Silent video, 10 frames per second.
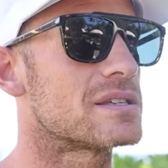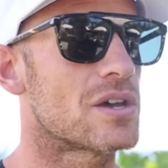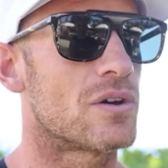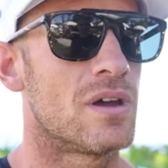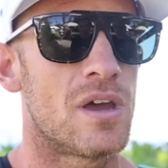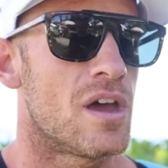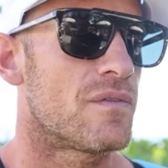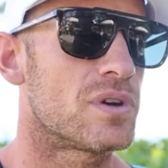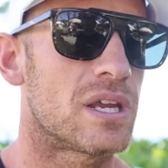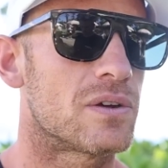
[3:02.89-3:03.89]
And so
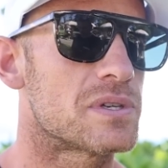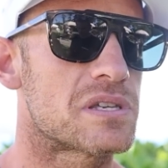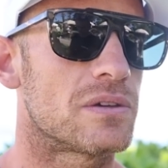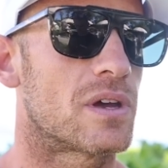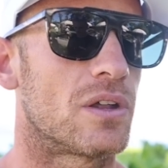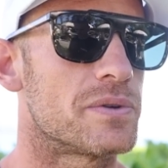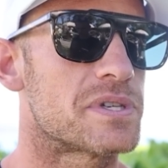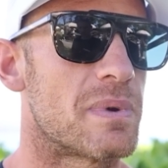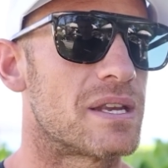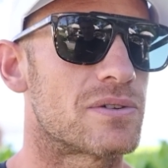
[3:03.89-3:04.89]
Frodeno is still a
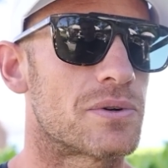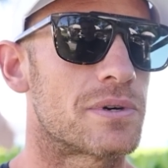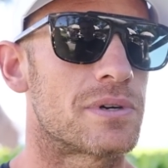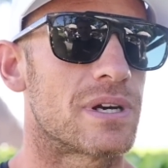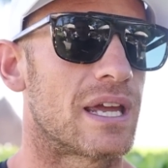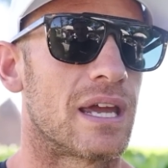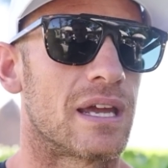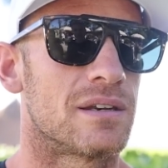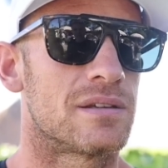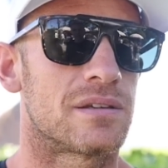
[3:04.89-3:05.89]
close mentor,
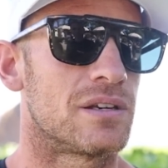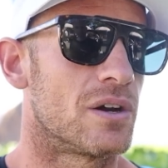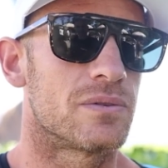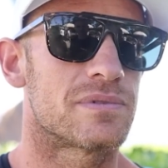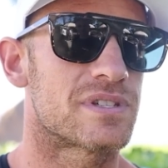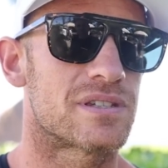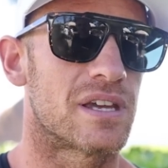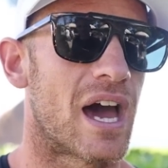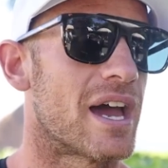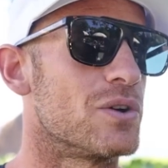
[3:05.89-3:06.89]
and you know, it's
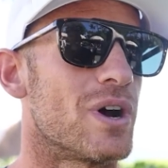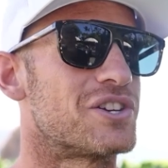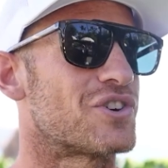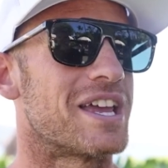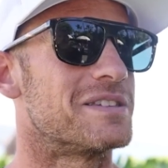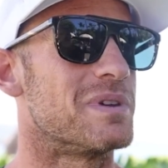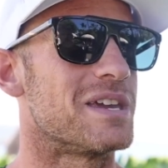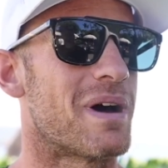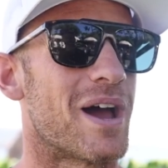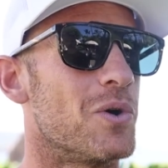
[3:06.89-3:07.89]
the guy who I tried to
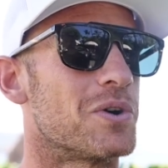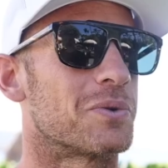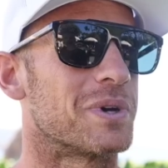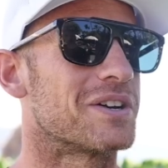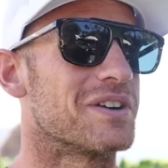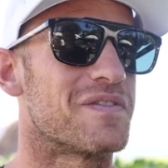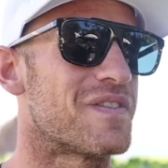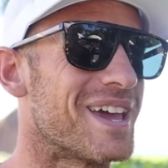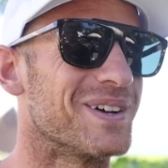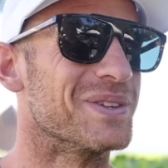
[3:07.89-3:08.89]
beat my whole career and
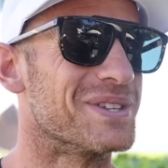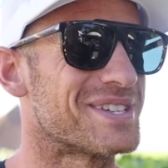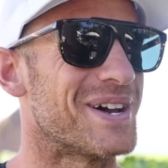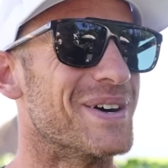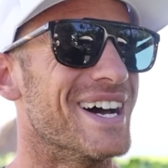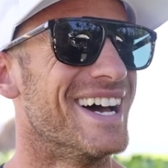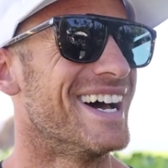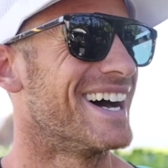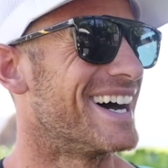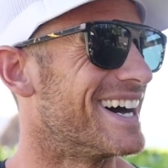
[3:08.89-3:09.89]
failed. So
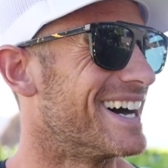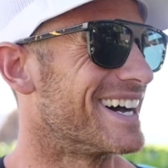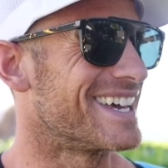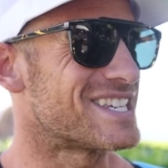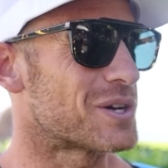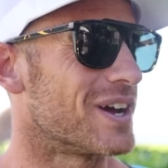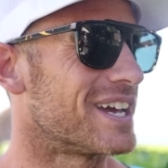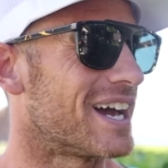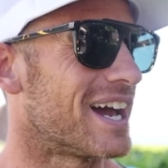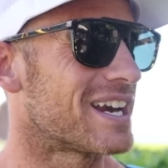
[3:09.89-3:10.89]
he's a
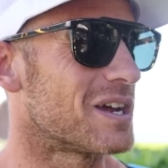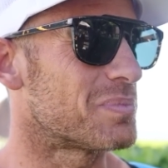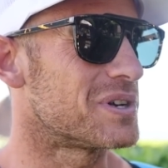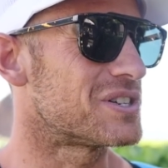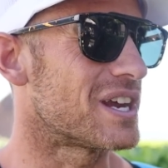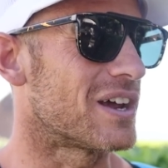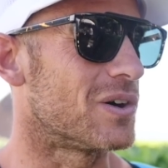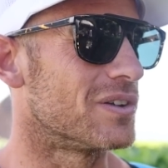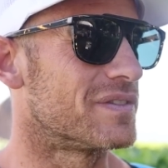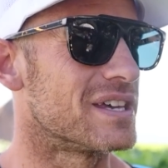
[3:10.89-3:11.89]
great guy, and I appreciate
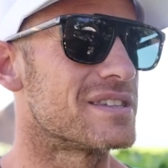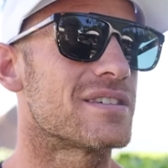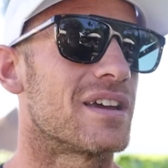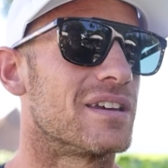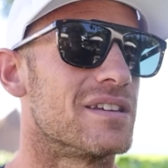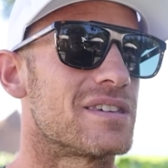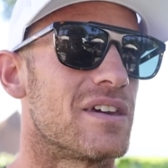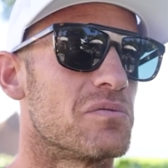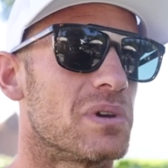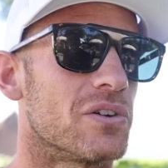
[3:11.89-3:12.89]
all of the insight that he's
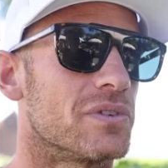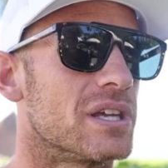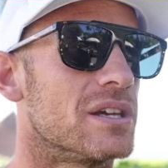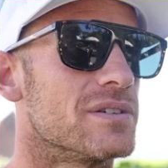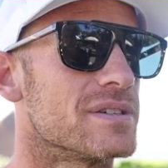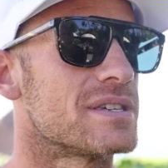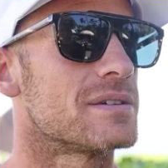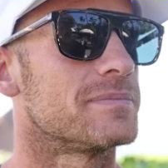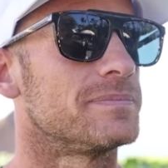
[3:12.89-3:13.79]
given me over the years.